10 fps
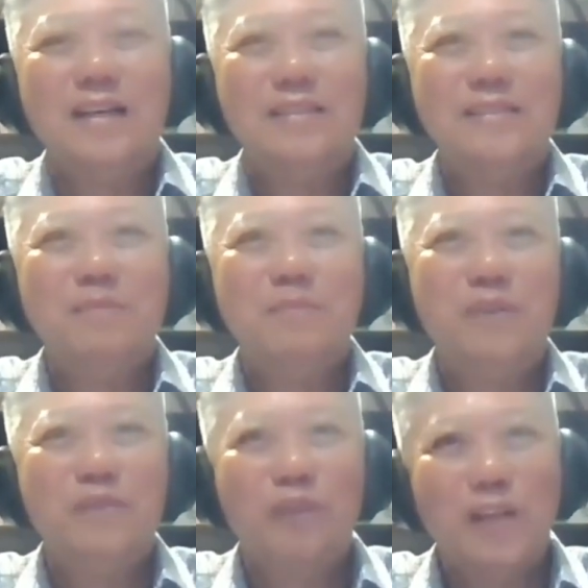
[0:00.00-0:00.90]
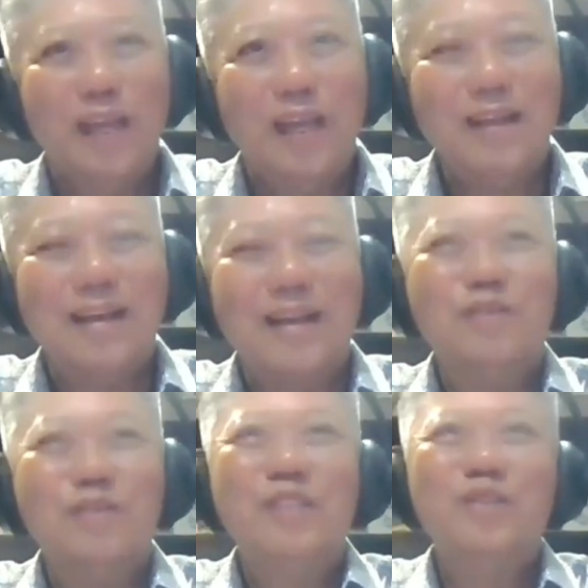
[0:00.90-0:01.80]
Uh, before that,
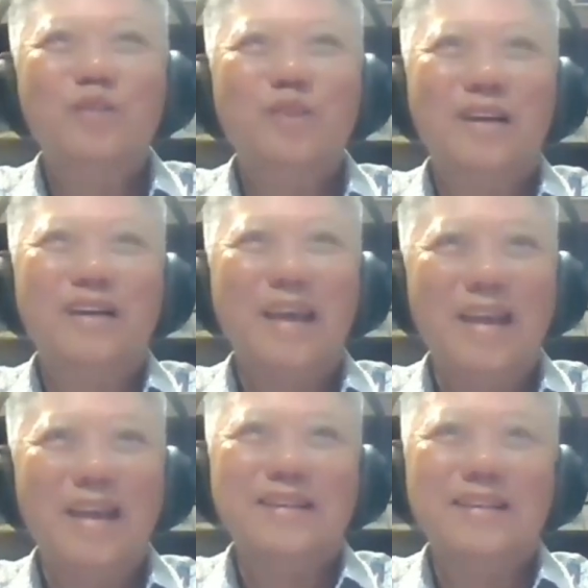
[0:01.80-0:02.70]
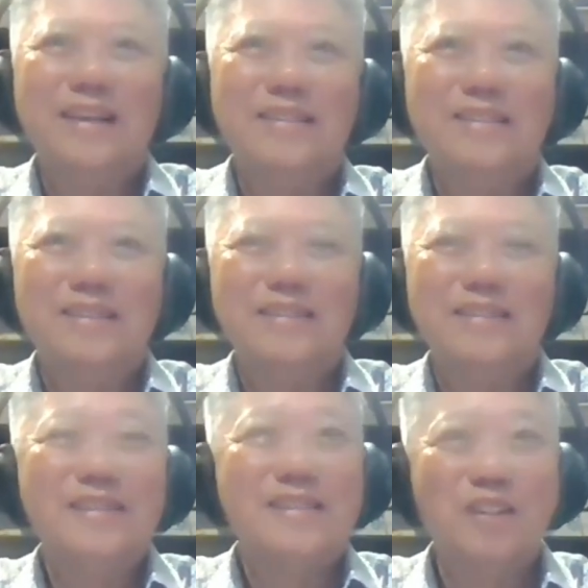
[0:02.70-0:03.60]
I want to uh, add that uh,
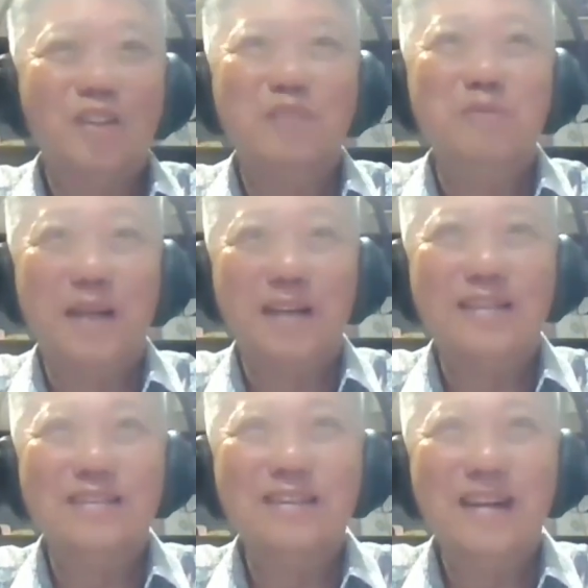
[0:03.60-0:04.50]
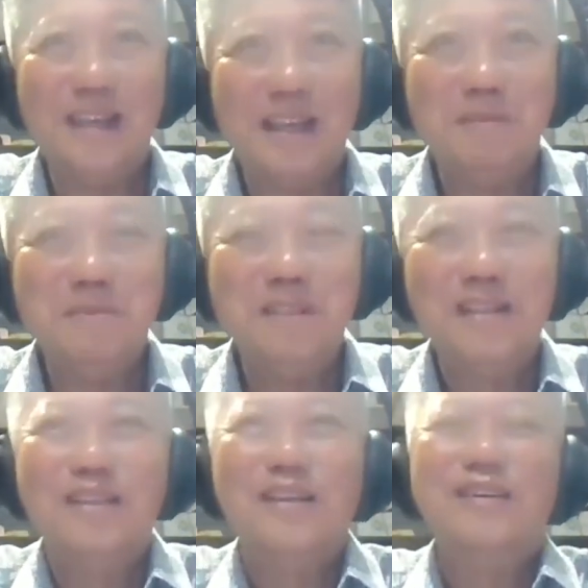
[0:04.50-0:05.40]
this is not a medical claim.
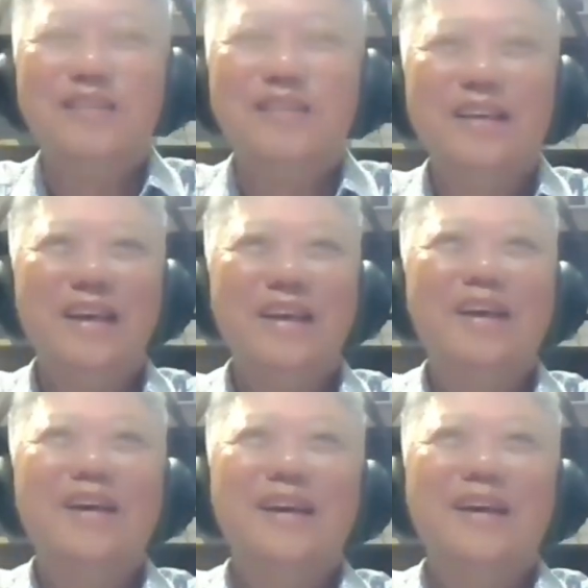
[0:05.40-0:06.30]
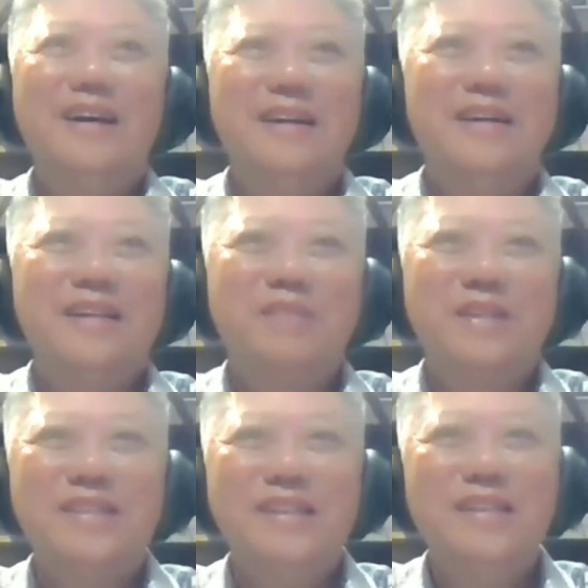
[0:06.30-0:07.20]
Okay, uh,
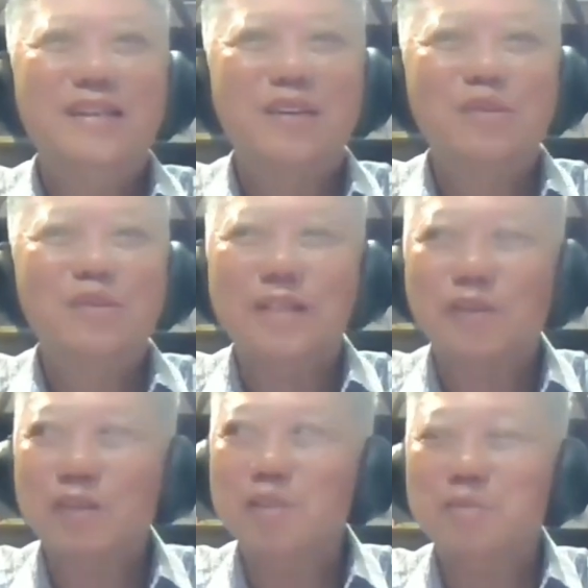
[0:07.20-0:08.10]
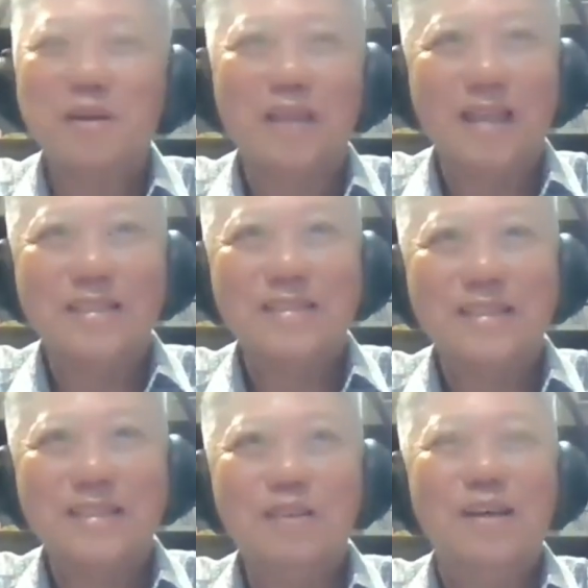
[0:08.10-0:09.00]
especially now we are talking about
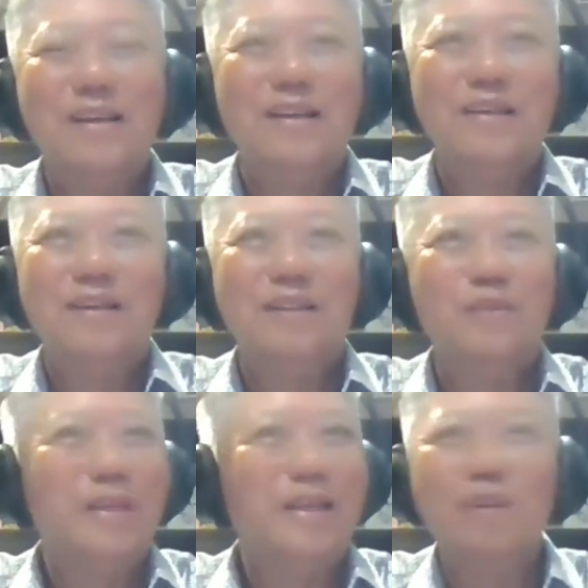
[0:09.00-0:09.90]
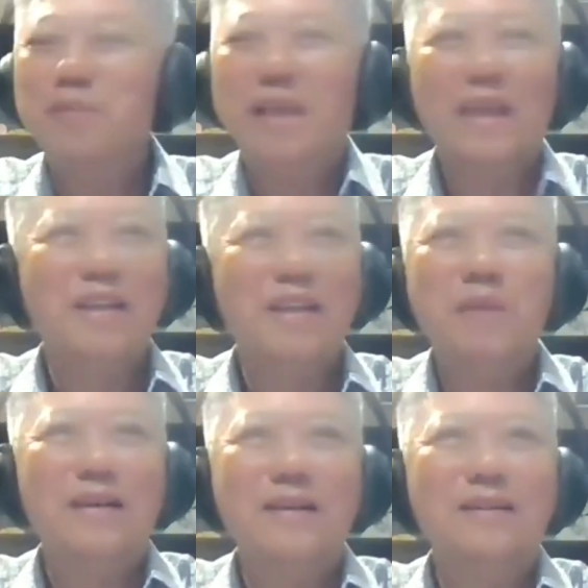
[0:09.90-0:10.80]
cancer. Uh, we cannot make any
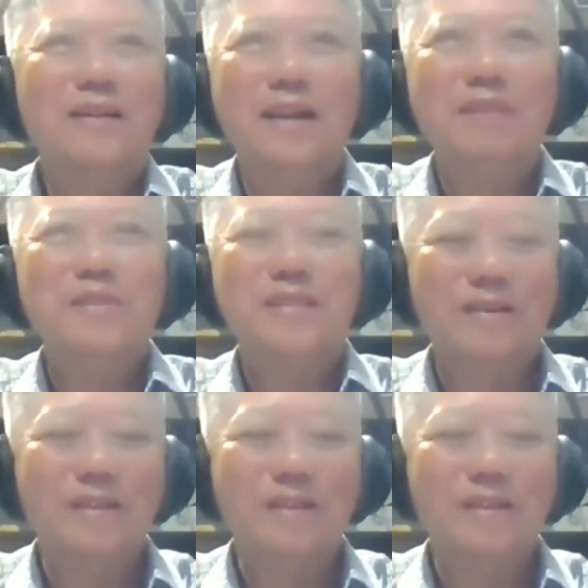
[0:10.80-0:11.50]
medical claims.